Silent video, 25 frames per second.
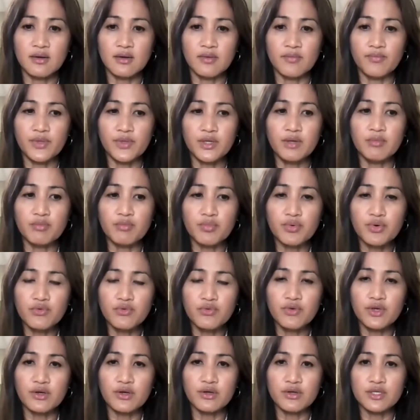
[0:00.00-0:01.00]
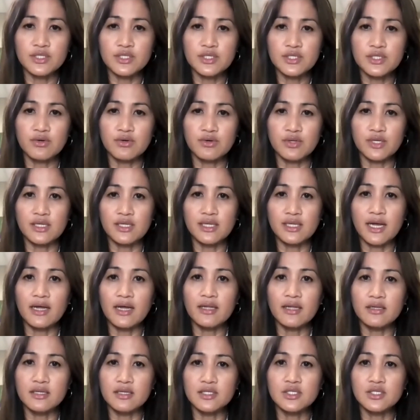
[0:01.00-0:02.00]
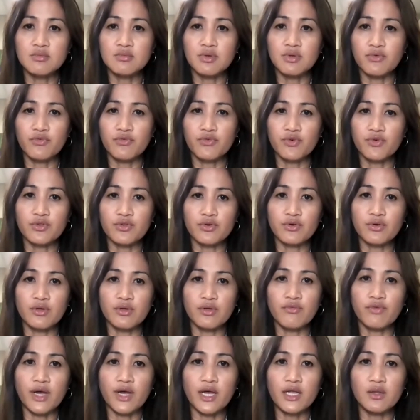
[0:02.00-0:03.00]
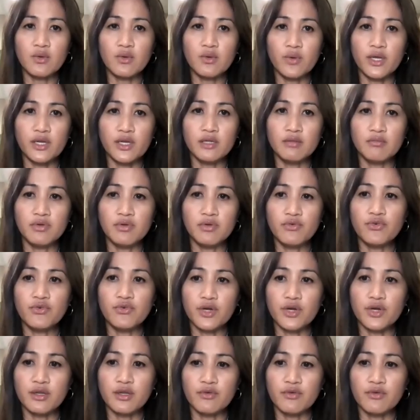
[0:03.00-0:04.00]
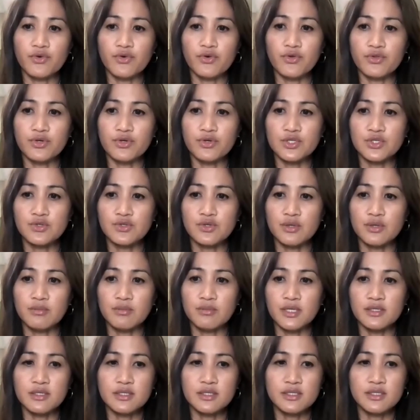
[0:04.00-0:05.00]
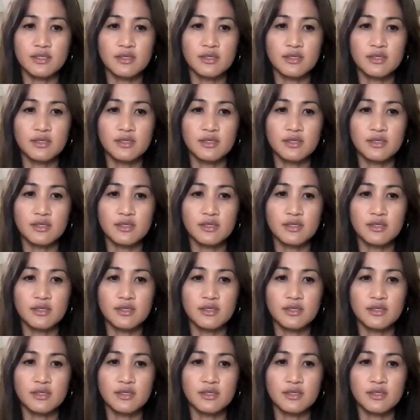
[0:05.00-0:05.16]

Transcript: improving on its own, and that needs to be further evaluated before any further treatments.